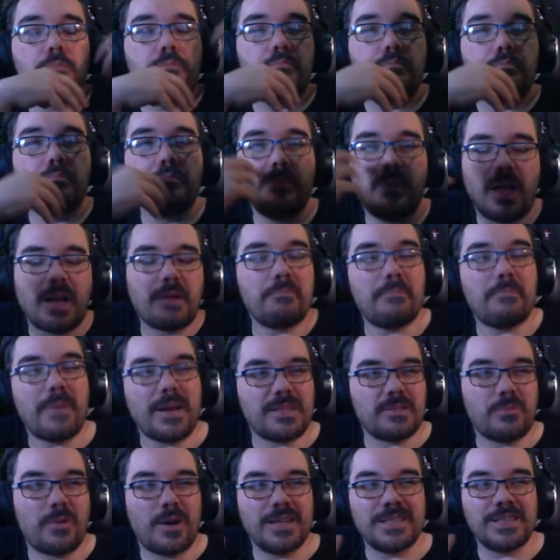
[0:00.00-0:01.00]
like
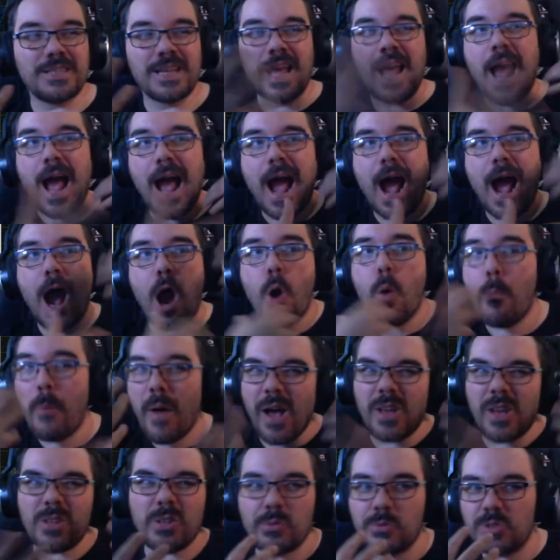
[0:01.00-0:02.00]
meta-wise, how
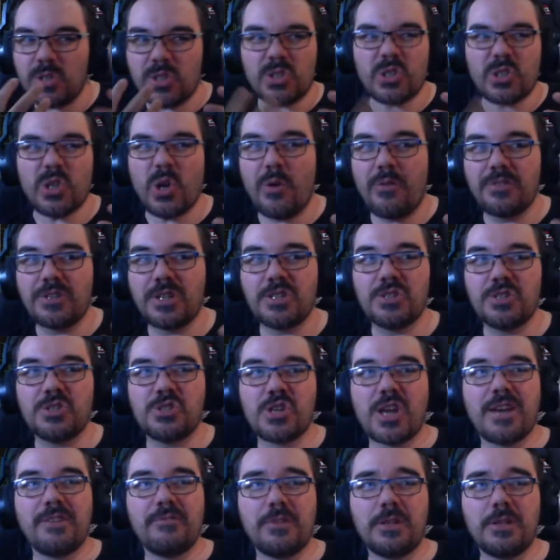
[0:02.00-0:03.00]
puzzles are solved in
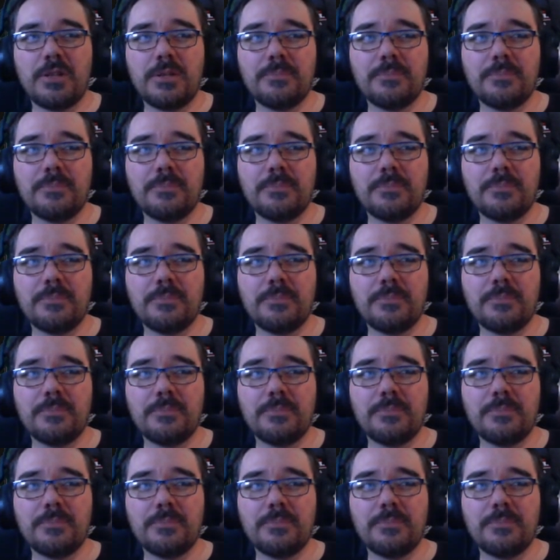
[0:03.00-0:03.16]
general.